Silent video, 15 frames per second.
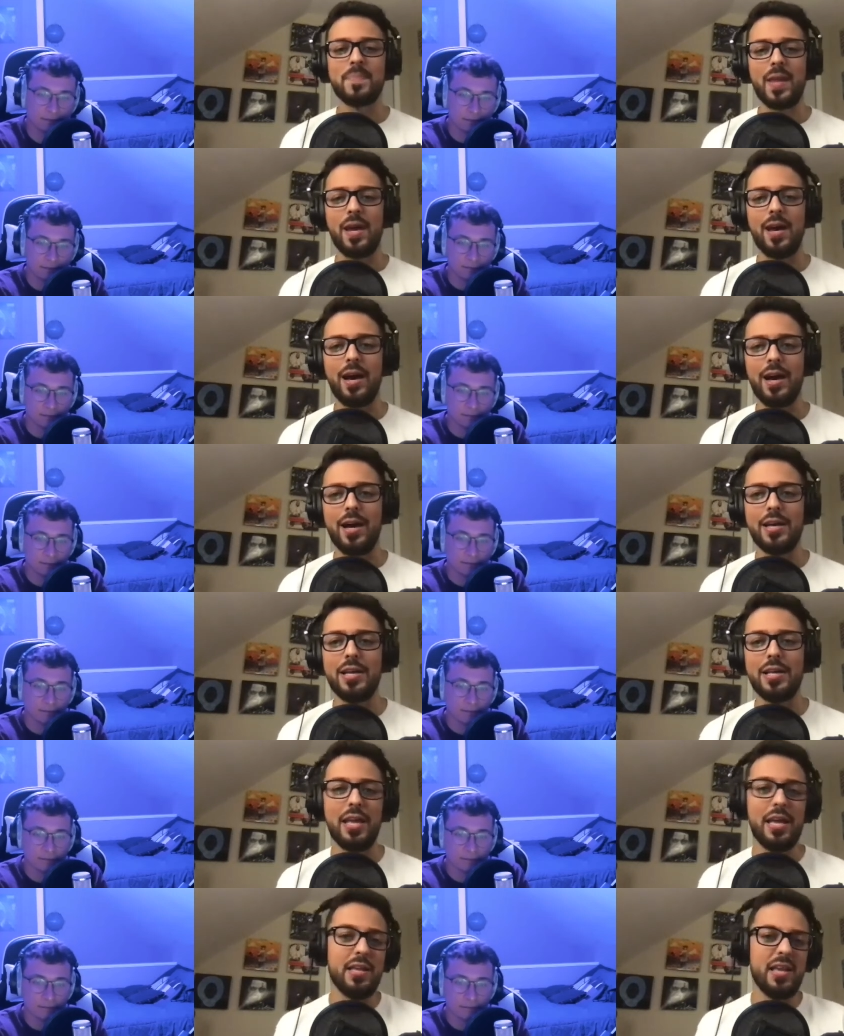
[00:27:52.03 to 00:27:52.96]
Speaker 1: Uh,
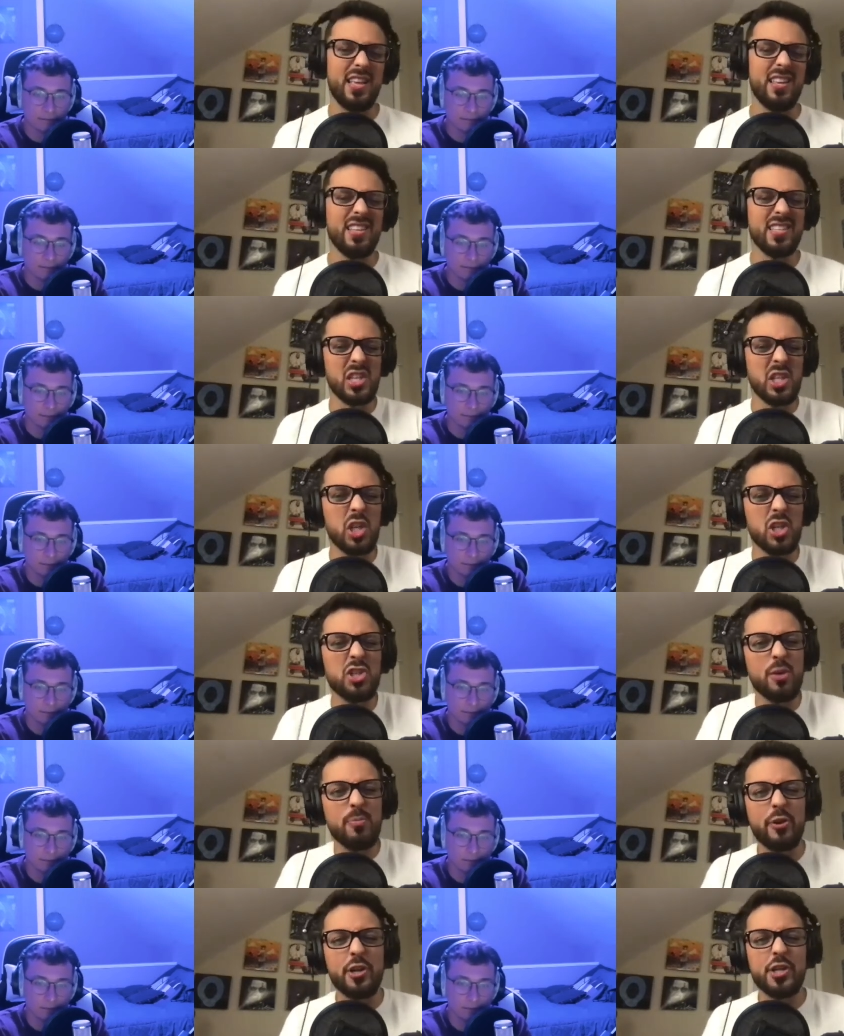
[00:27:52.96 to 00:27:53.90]
it, it is a little
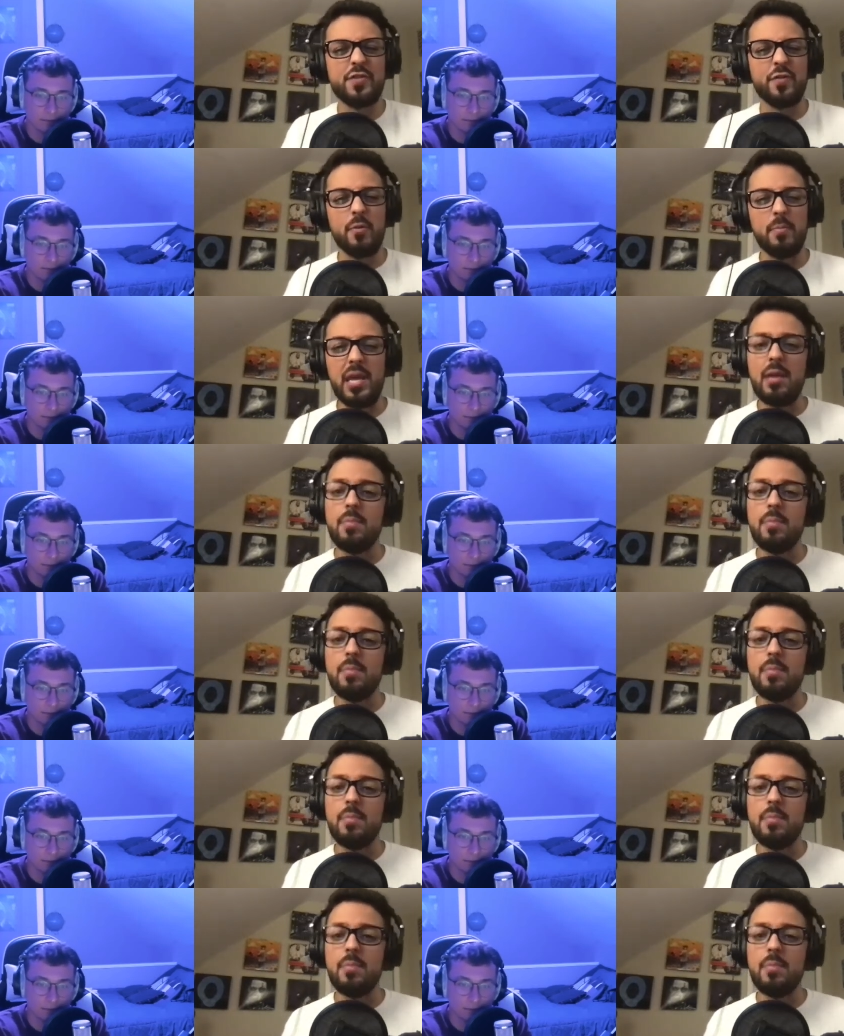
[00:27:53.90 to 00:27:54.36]
gibberish for me,